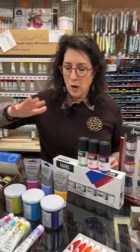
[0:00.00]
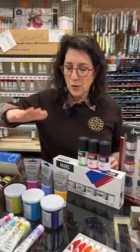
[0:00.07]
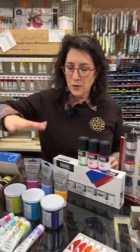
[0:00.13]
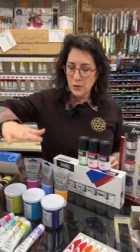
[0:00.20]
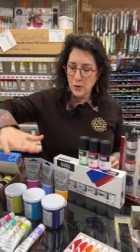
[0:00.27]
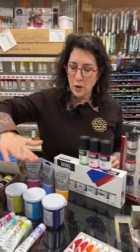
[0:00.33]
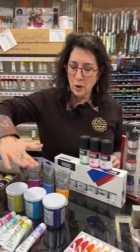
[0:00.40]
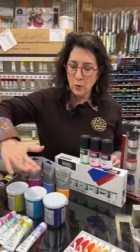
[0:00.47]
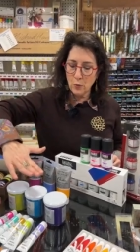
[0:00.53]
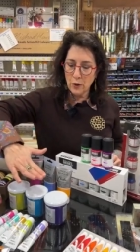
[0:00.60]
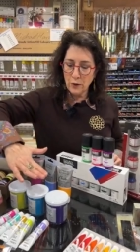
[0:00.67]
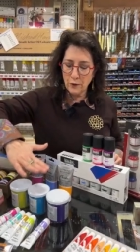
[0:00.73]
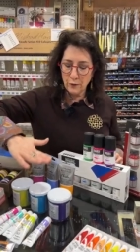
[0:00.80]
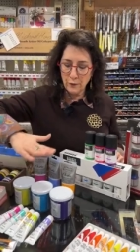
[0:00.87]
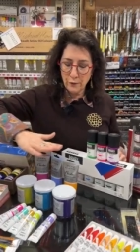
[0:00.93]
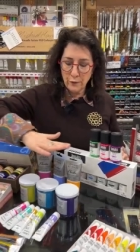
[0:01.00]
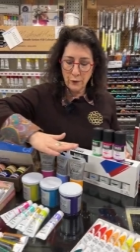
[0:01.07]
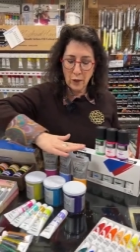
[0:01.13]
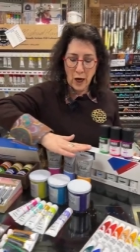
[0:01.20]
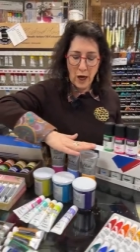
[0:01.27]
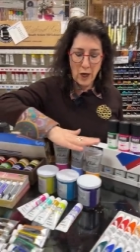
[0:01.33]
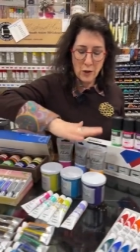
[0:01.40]
I'll start with
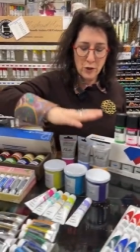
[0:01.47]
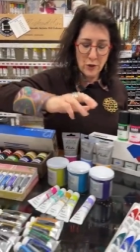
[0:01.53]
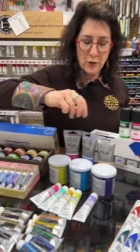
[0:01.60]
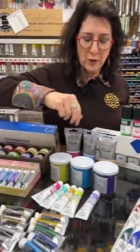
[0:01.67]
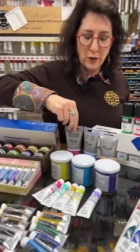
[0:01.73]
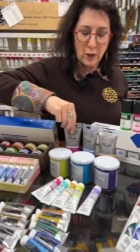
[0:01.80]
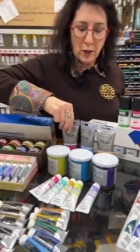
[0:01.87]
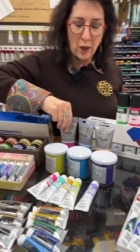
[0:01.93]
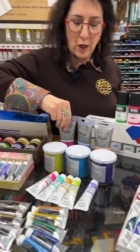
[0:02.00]
Flashe.